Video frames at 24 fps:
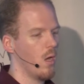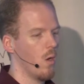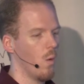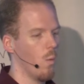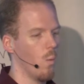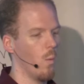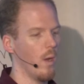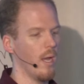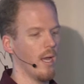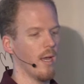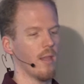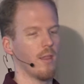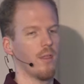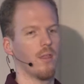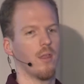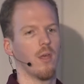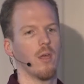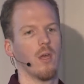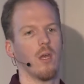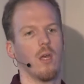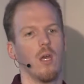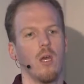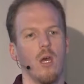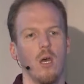with
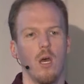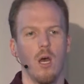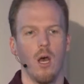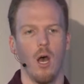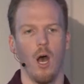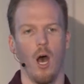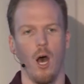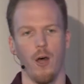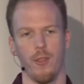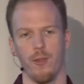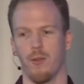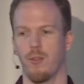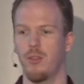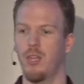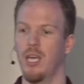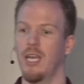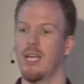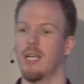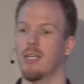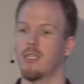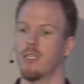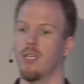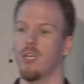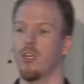other
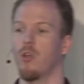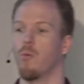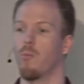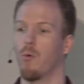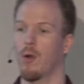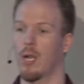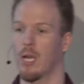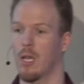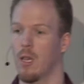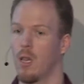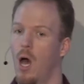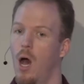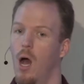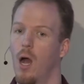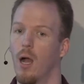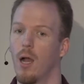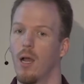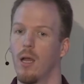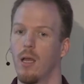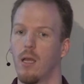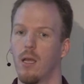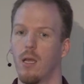things that you bring along.